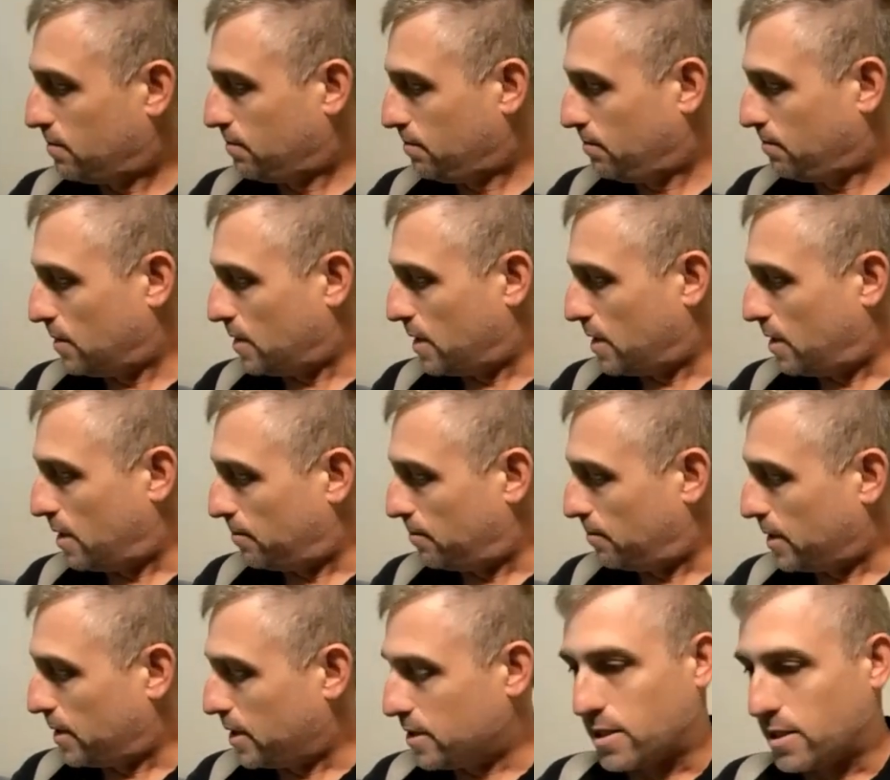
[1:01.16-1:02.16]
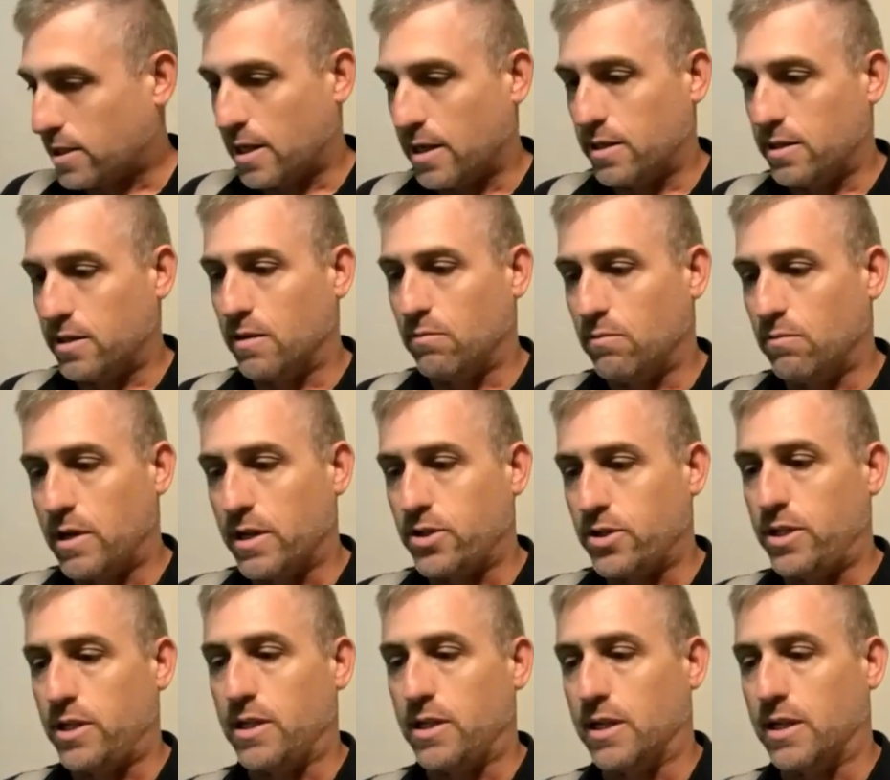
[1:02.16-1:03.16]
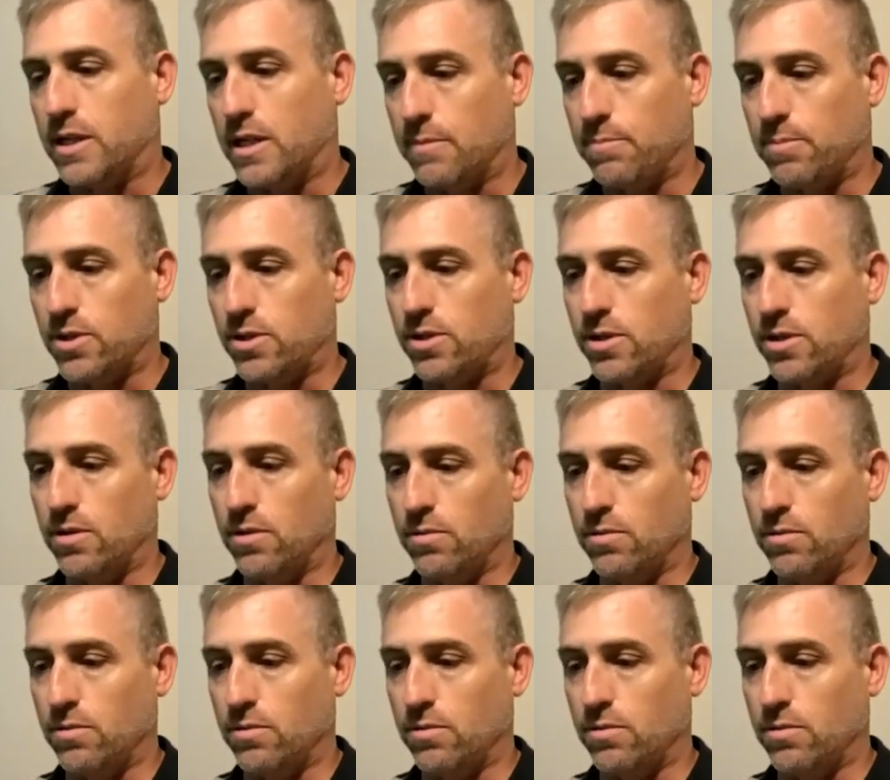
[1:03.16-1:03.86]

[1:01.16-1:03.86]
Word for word: Um, I just got done watching an episode